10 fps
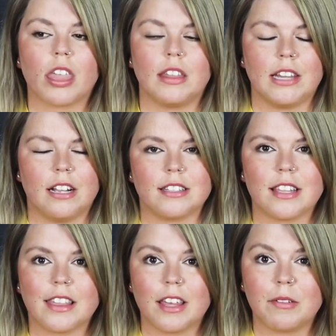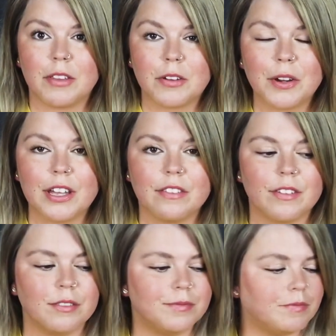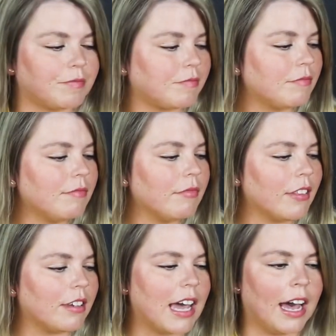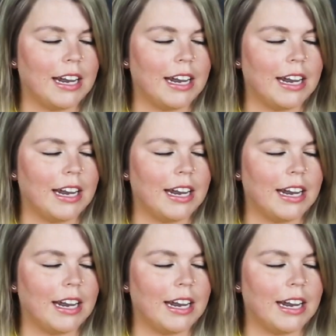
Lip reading: That's the thing with grief. I